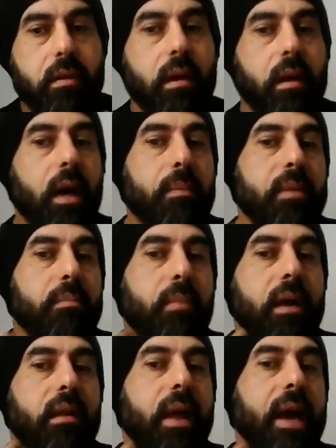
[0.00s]

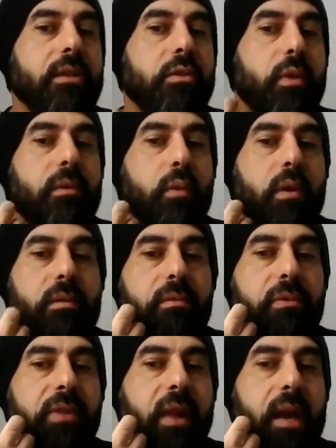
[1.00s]
my glands were
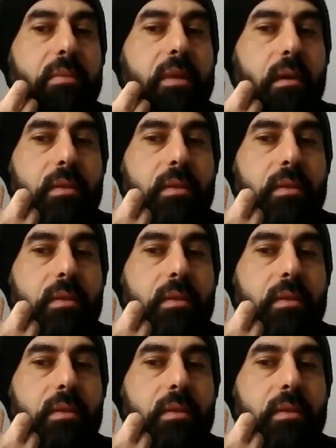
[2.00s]
inflamed. They're